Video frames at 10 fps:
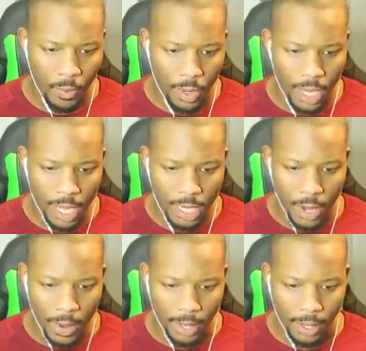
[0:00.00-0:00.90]
What are you
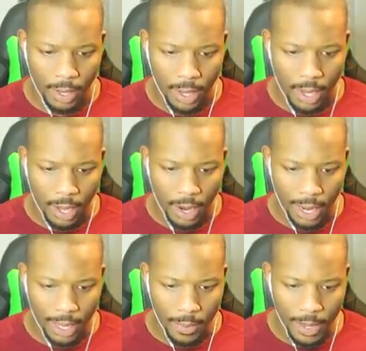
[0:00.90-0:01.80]
doing?
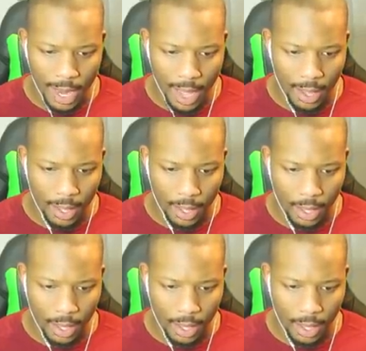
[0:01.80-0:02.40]
Alright, can we not...